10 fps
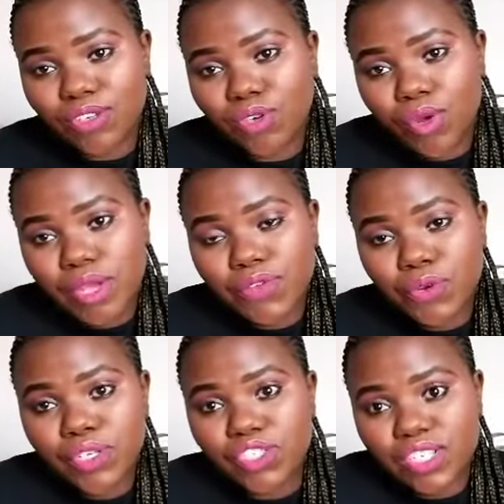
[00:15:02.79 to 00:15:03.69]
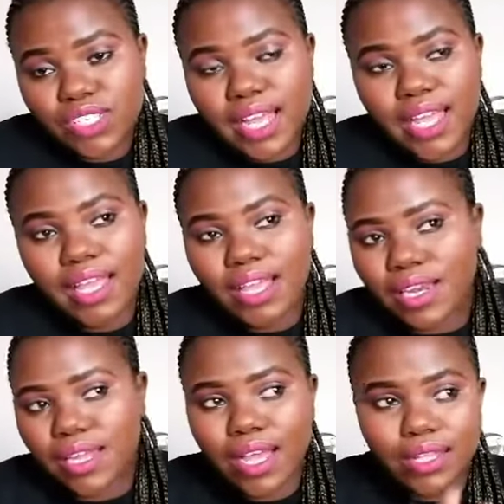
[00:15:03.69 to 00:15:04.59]
I don't know if it was just like, hey,
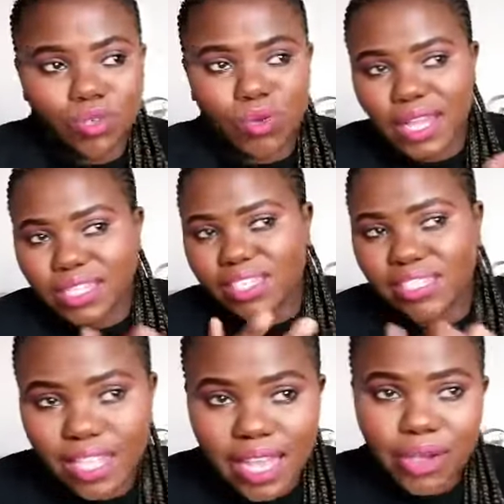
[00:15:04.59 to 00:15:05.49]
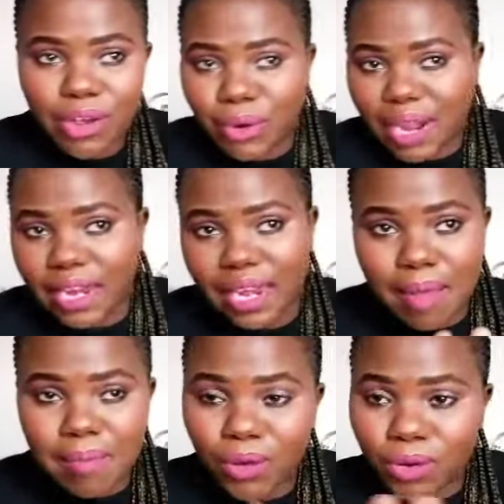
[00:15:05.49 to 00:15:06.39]
nigga, so I just ran a
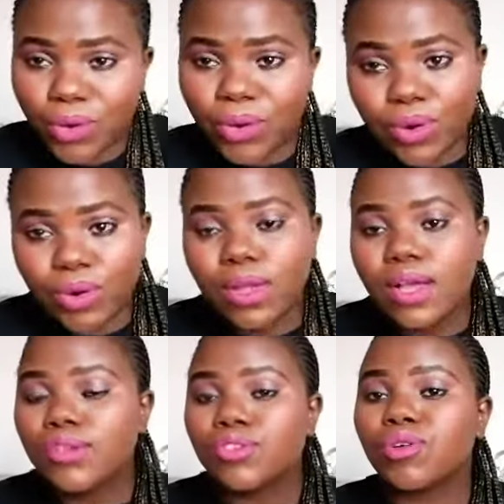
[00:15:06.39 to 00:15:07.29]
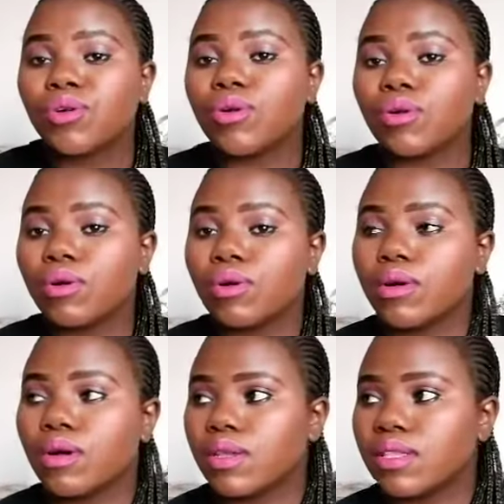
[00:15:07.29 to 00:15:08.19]
number on your girl. So
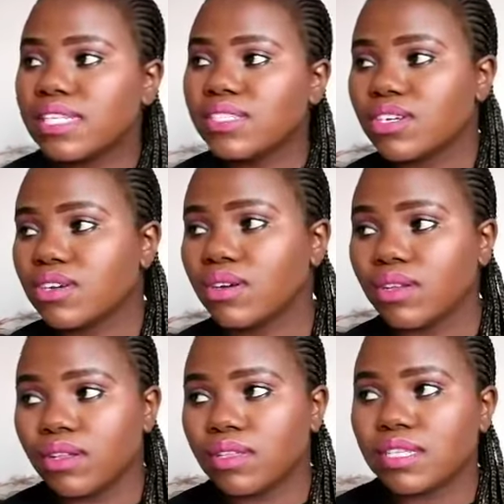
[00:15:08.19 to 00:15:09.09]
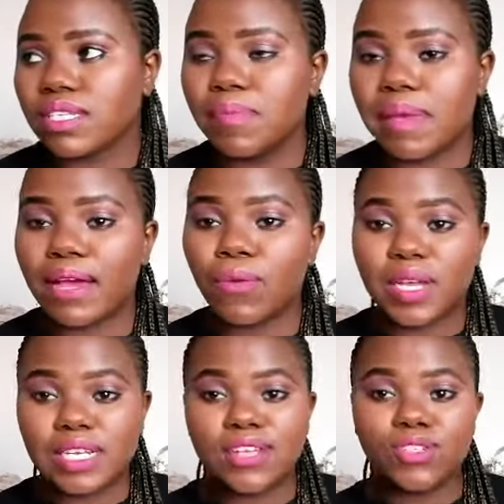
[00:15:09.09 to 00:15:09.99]
this girl, T-Bag,
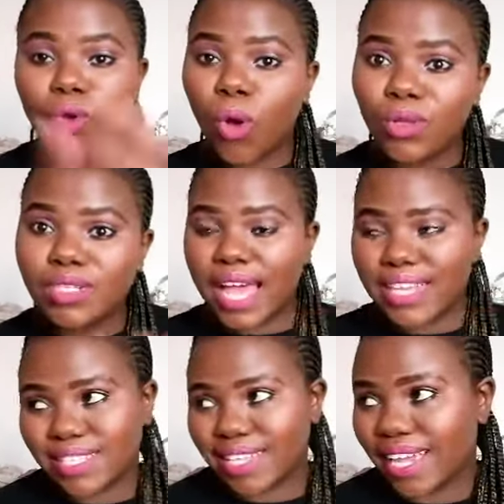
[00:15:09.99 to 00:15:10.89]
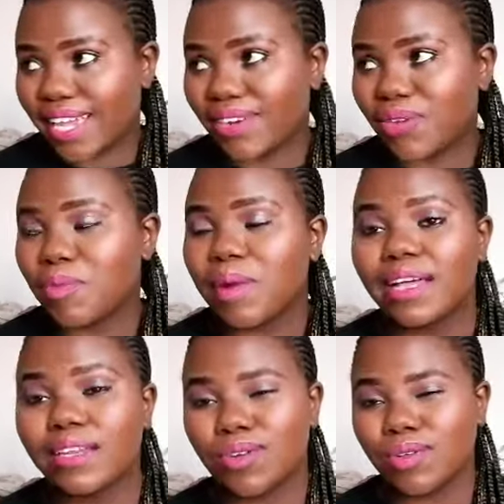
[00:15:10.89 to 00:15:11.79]
went and told Ash again,
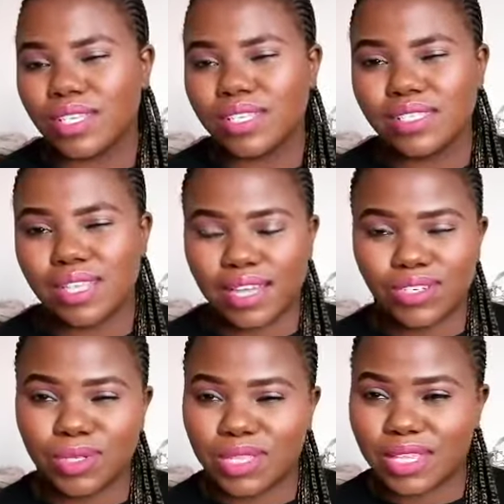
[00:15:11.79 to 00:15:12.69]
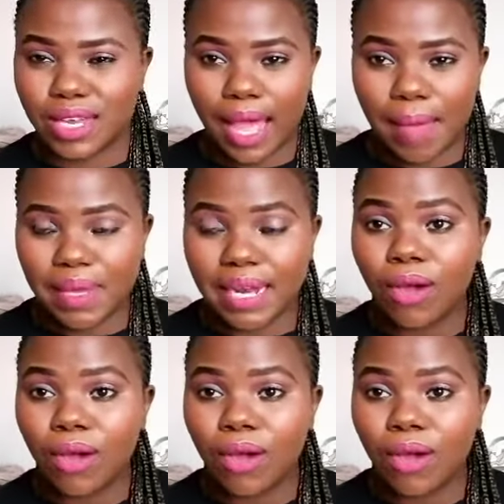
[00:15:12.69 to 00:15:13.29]
but no, this is the actual thing that happened.